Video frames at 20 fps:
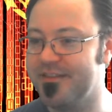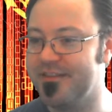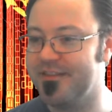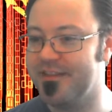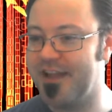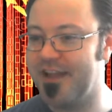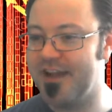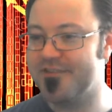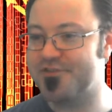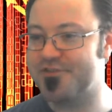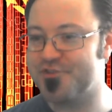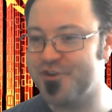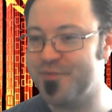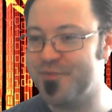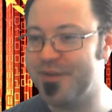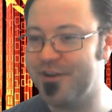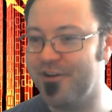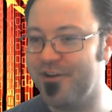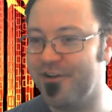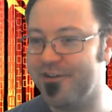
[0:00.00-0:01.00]
live
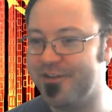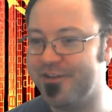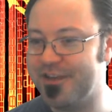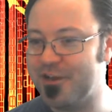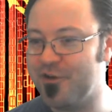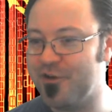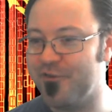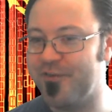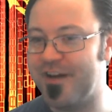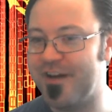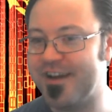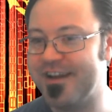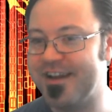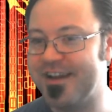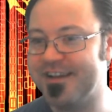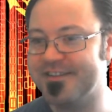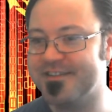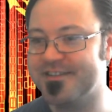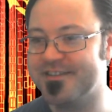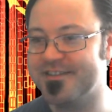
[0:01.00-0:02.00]
streaming on Leo
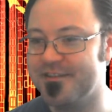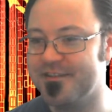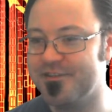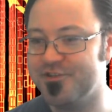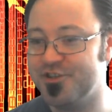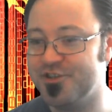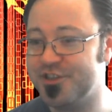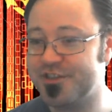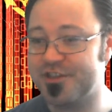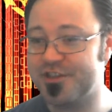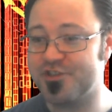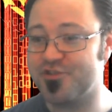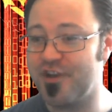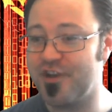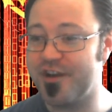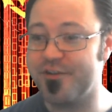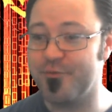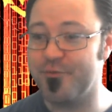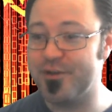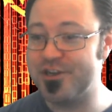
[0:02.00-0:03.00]
Finance, just to try
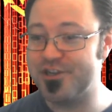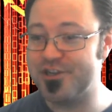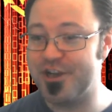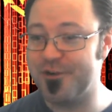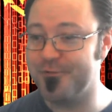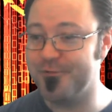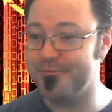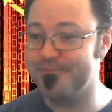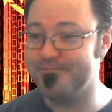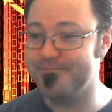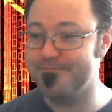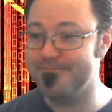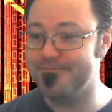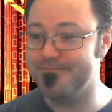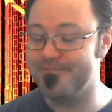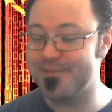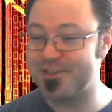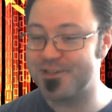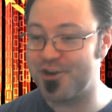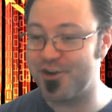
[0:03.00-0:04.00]
to reach out,
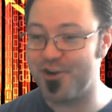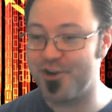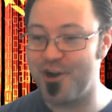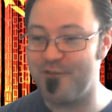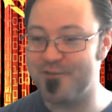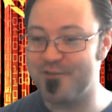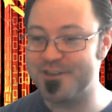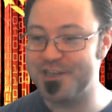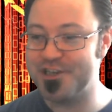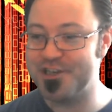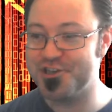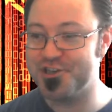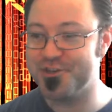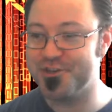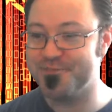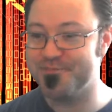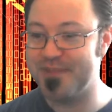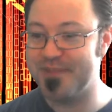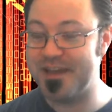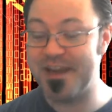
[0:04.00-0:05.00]
start a conversation.
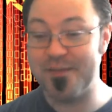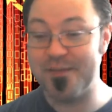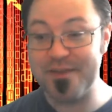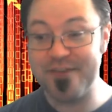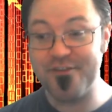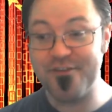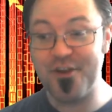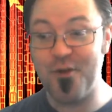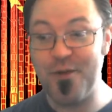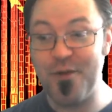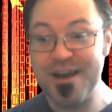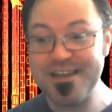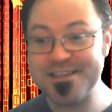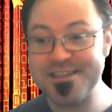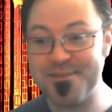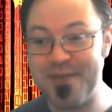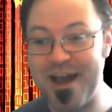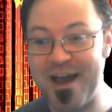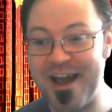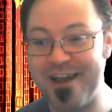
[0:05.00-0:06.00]
And I'm giving away
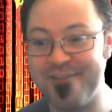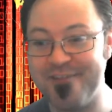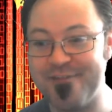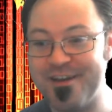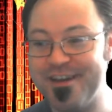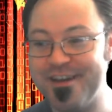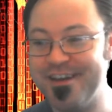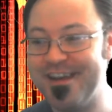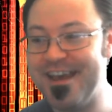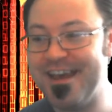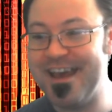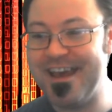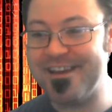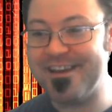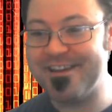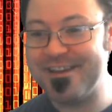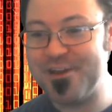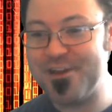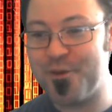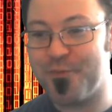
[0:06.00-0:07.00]
some Hive and
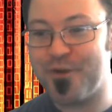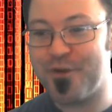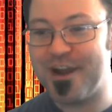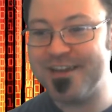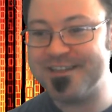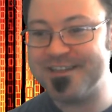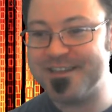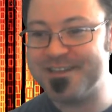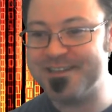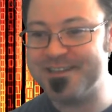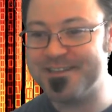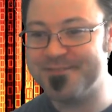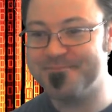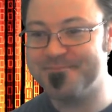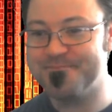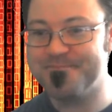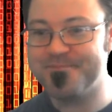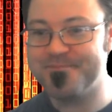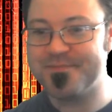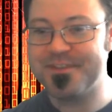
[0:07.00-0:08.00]
Leo prizes,
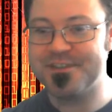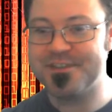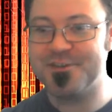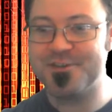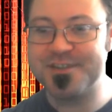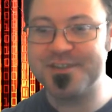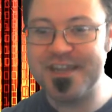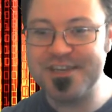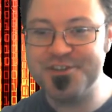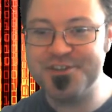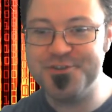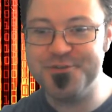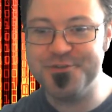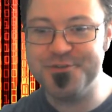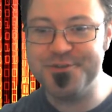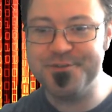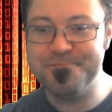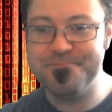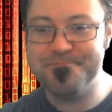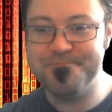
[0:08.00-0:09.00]
so stay tuned
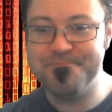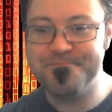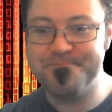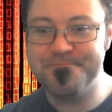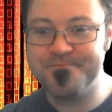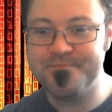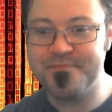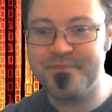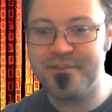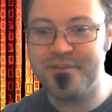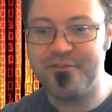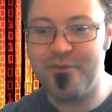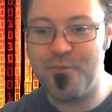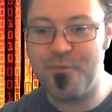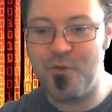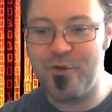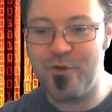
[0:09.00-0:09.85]
for more